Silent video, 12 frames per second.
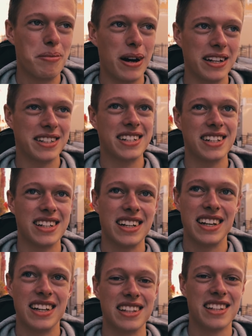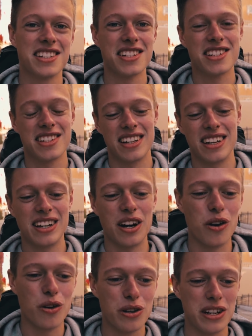but this is
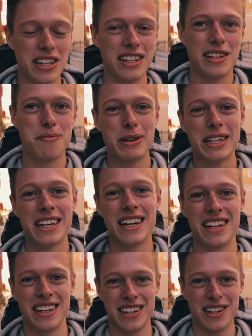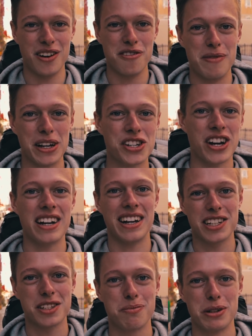only the beginning of my China
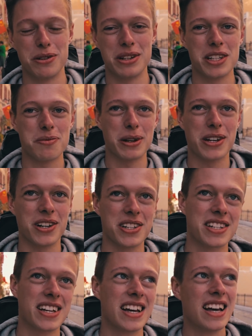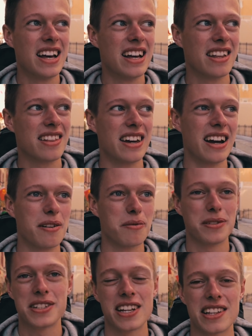experience, because there are
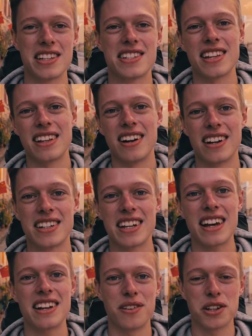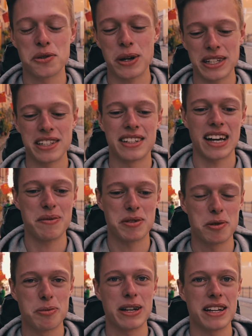cities that are 10 or 20 times
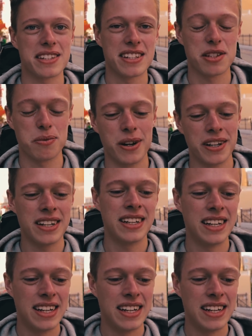as big as this one.